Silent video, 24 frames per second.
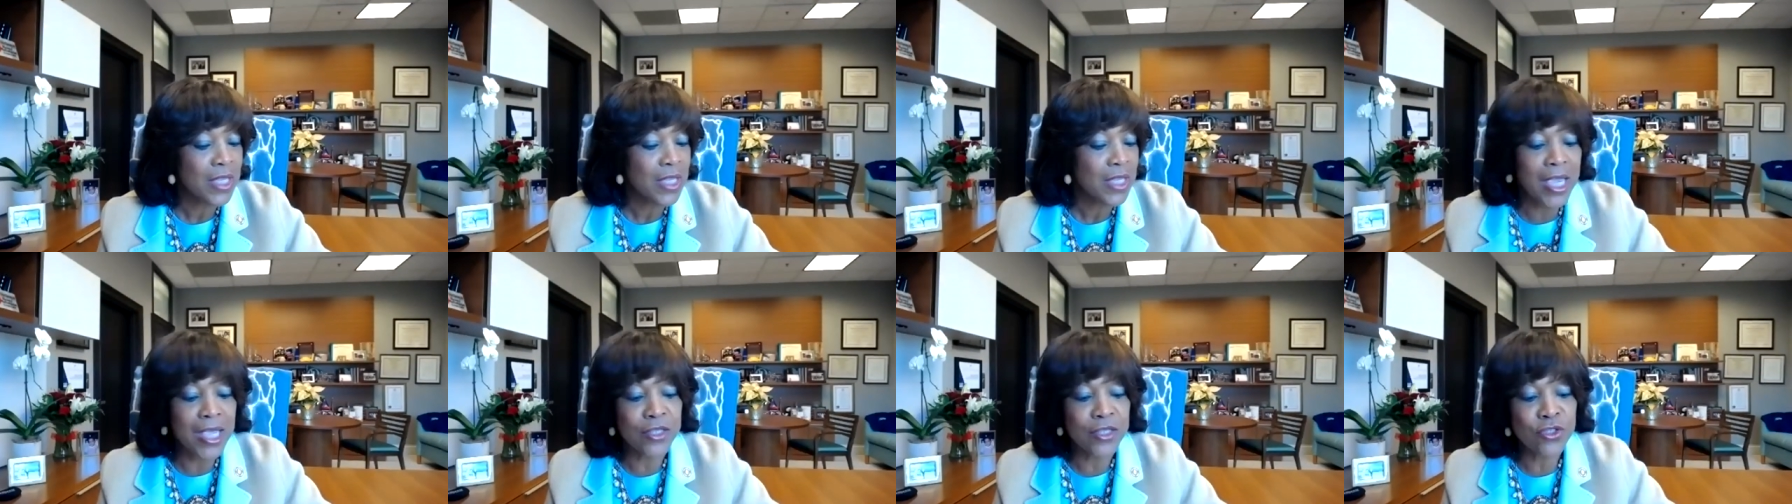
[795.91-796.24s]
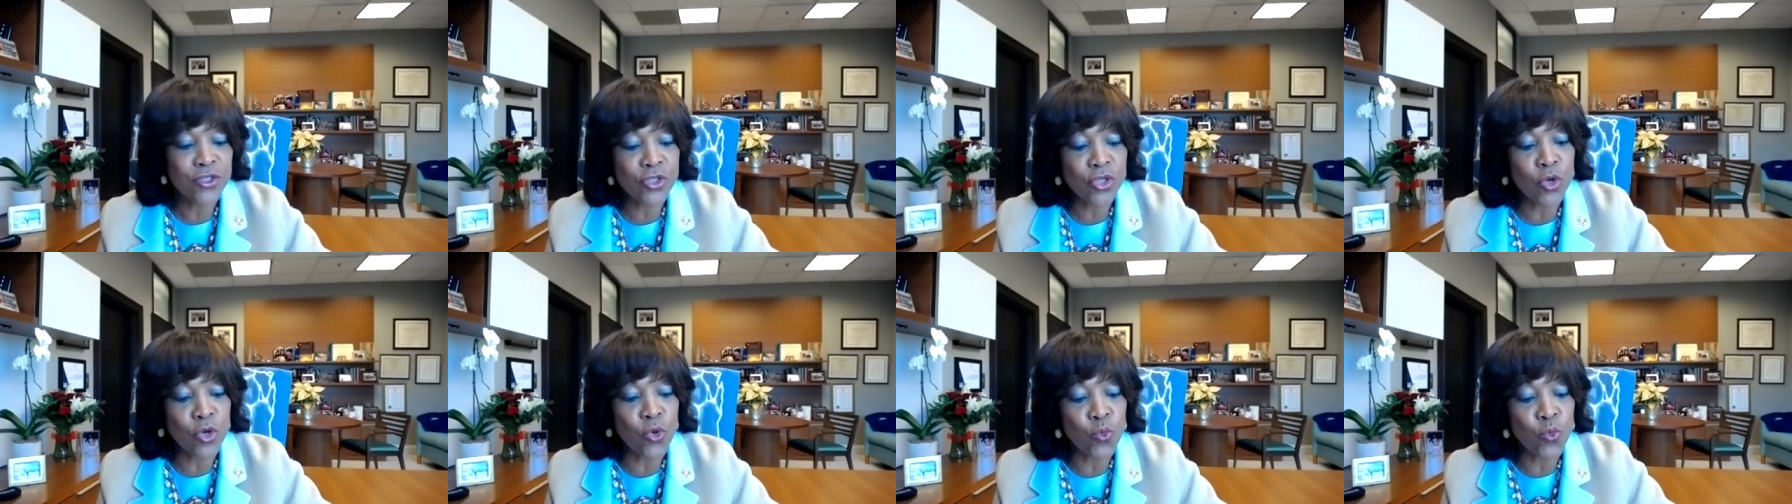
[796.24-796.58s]
And
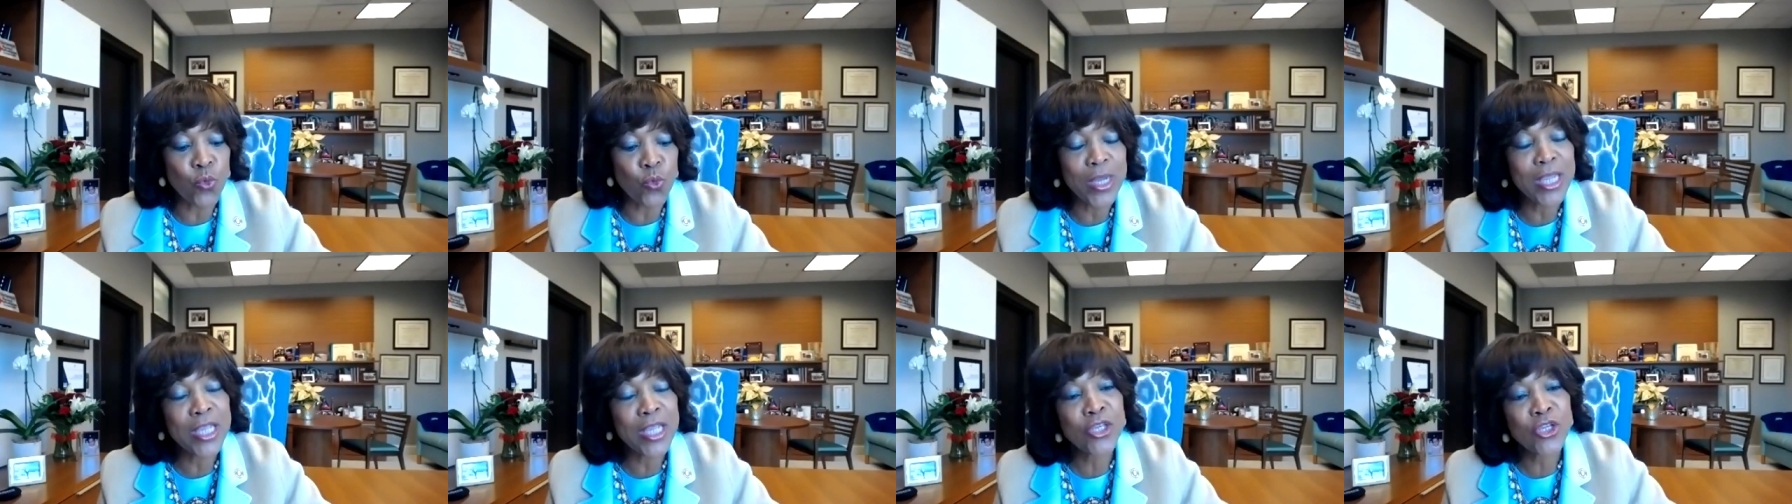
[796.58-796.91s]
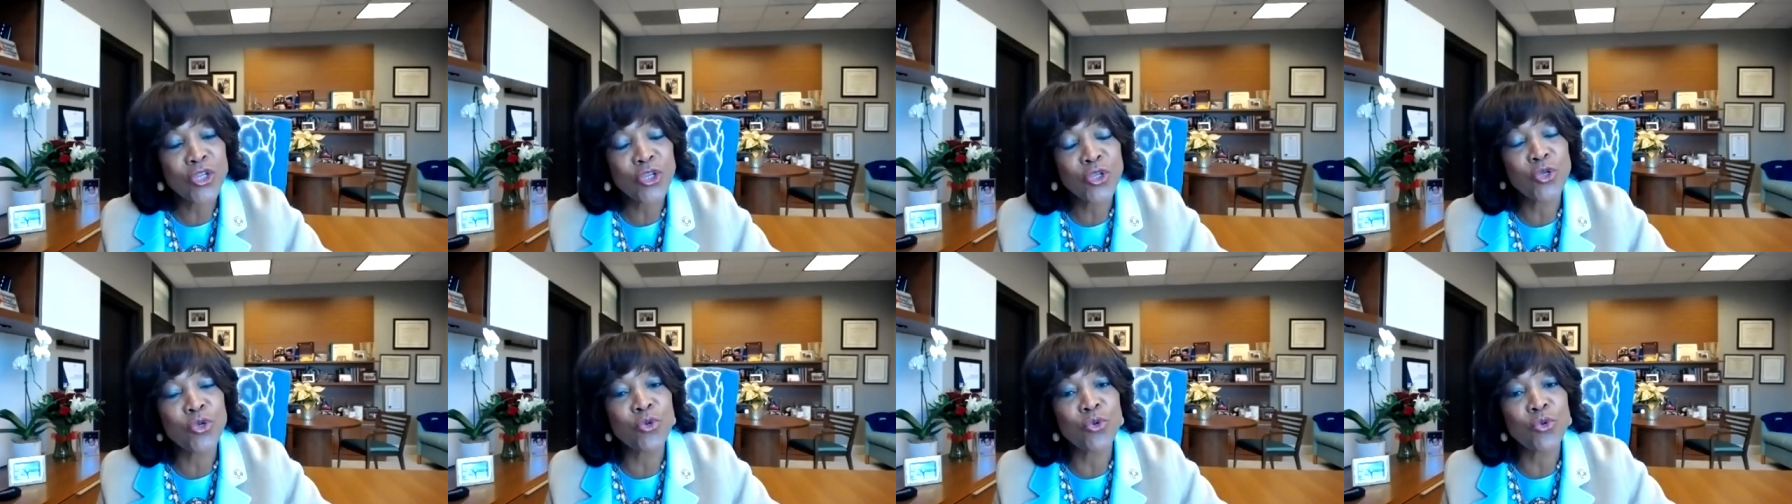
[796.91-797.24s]
so when
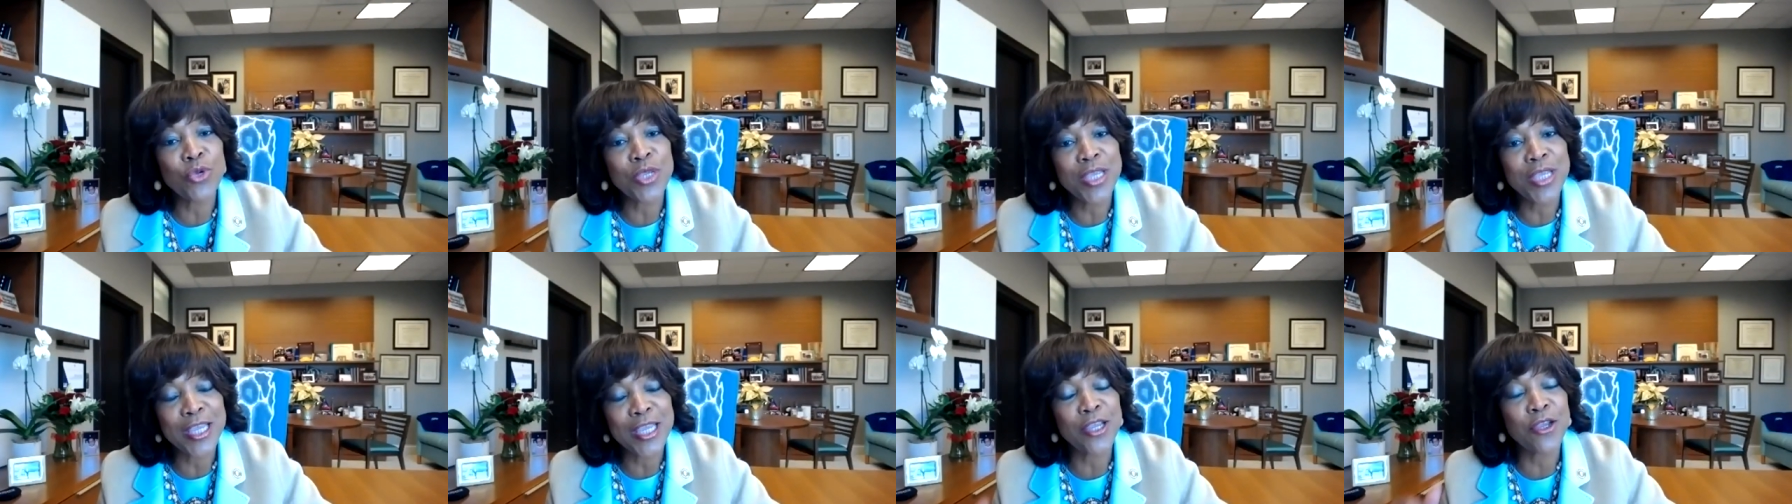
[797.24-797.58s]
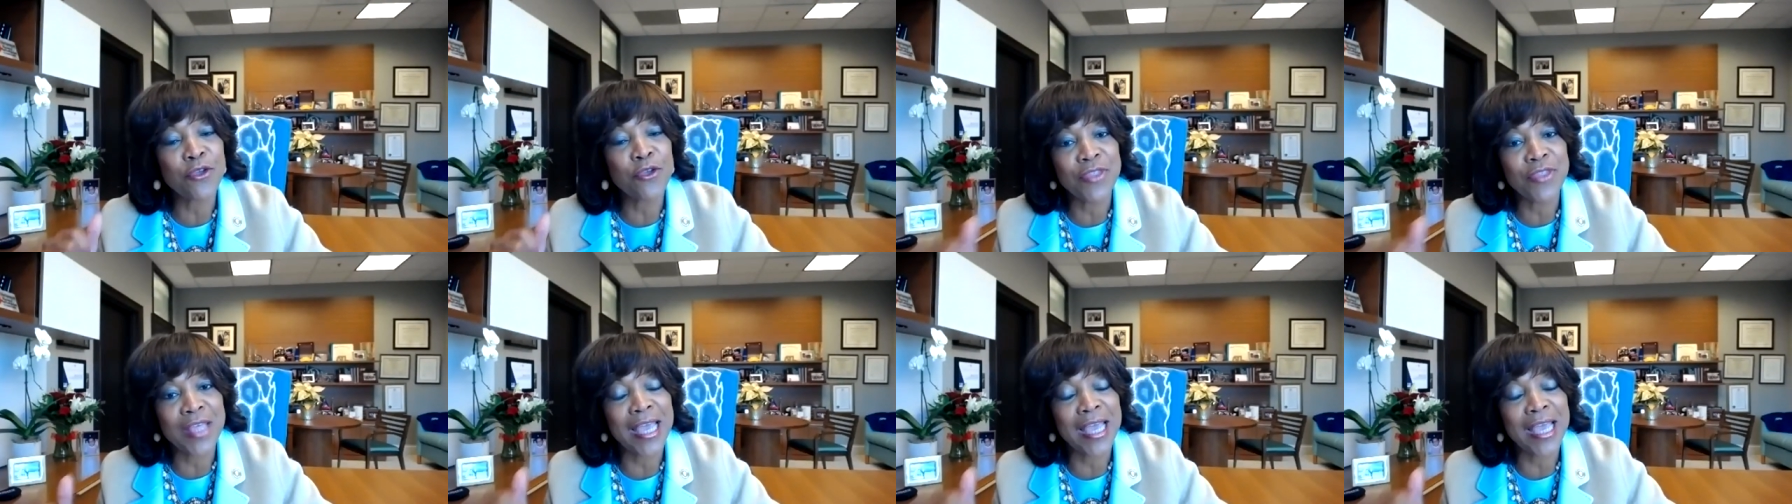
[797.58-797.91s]
you
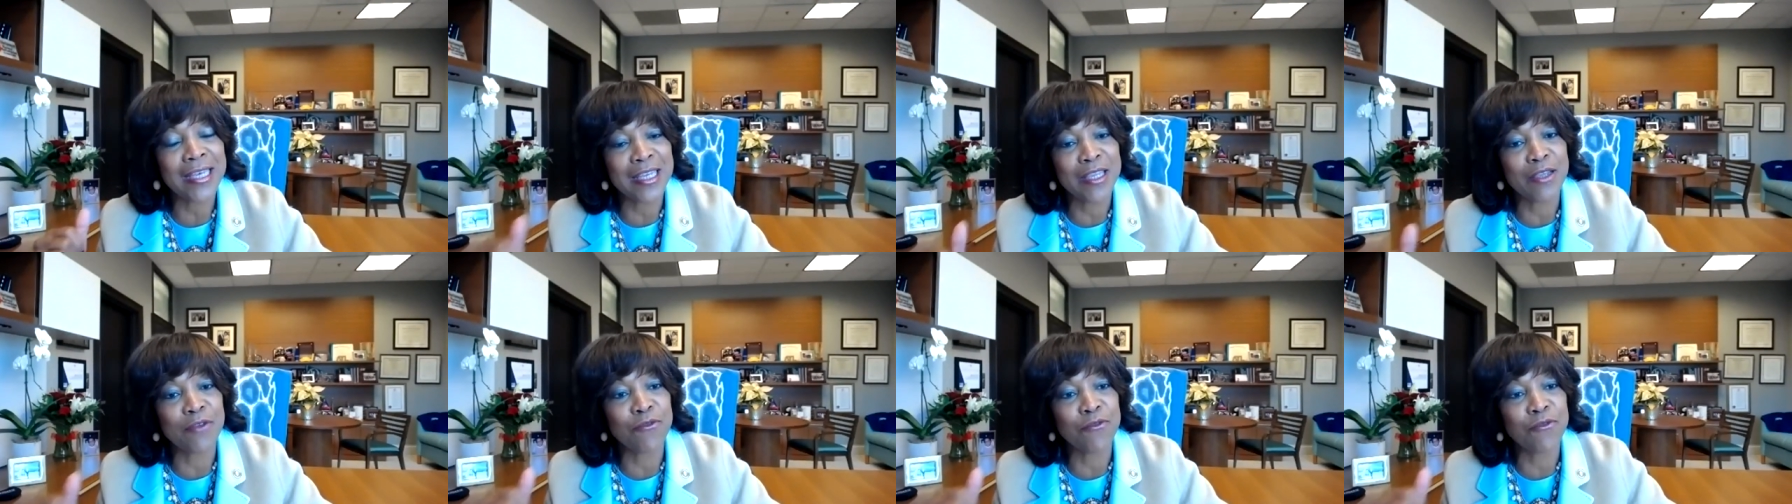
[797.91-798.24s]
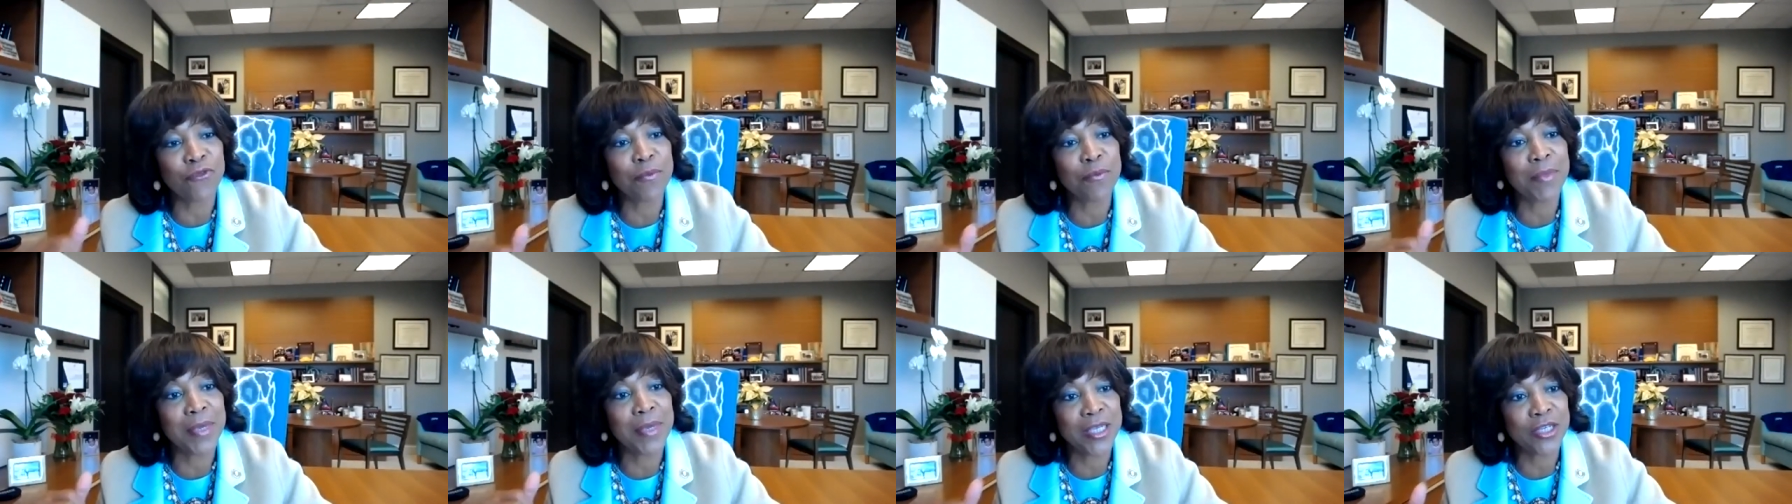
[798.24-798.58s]
hear that
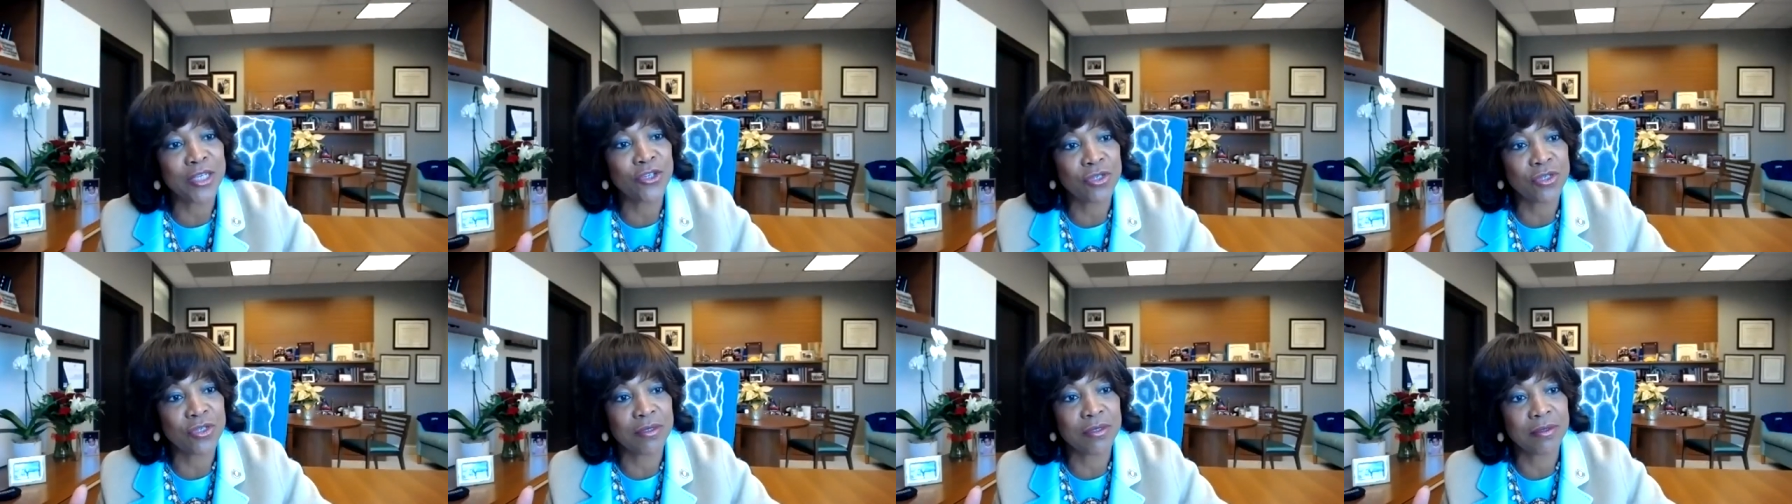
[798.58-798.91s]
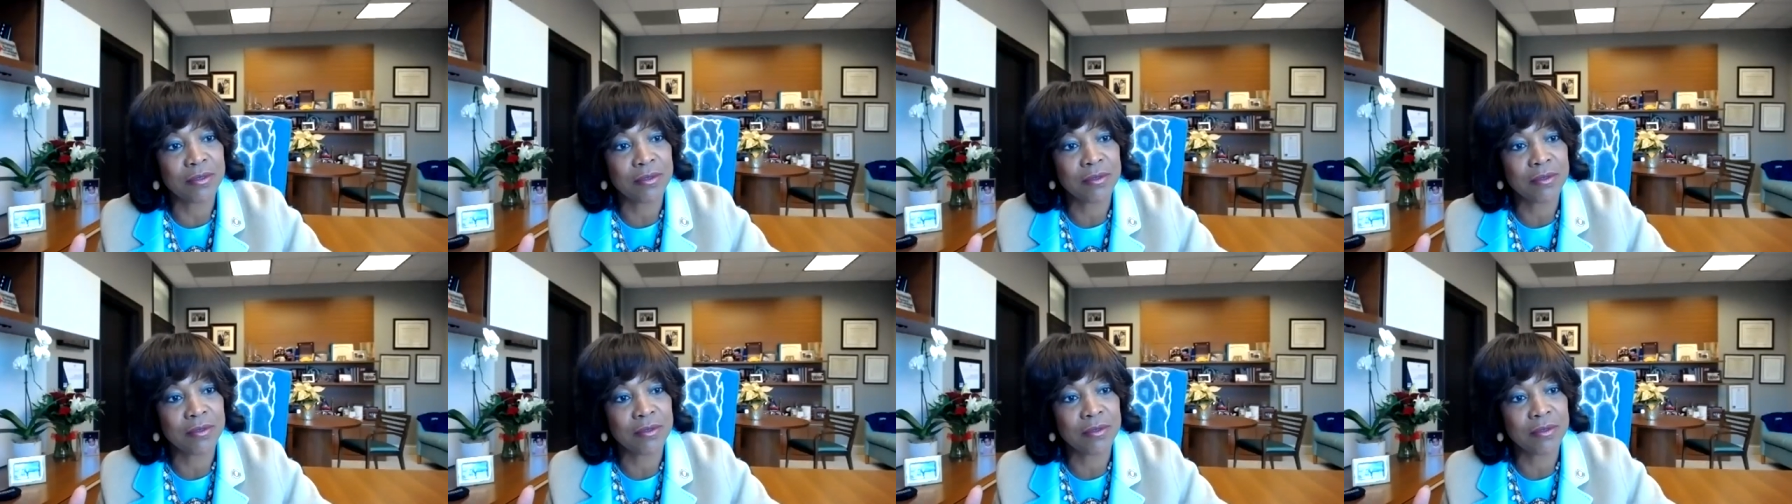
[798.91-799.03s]
information,